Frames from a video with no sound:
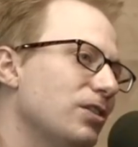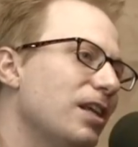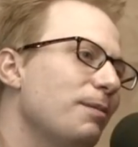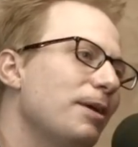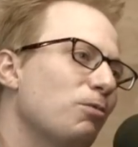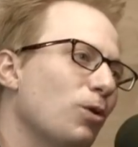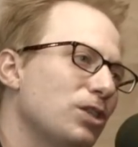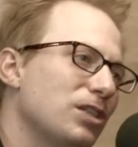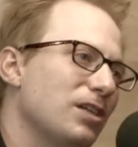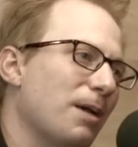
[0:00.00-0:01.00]
Did he mean
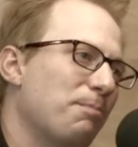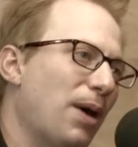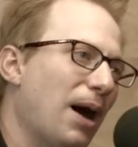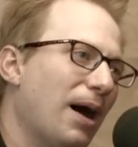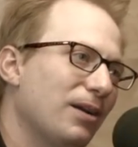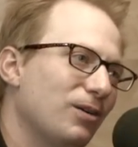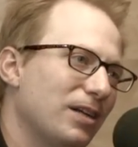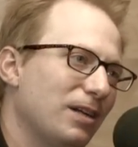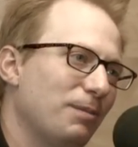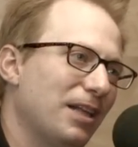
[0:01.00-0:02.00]
roaches like pot, or did he mean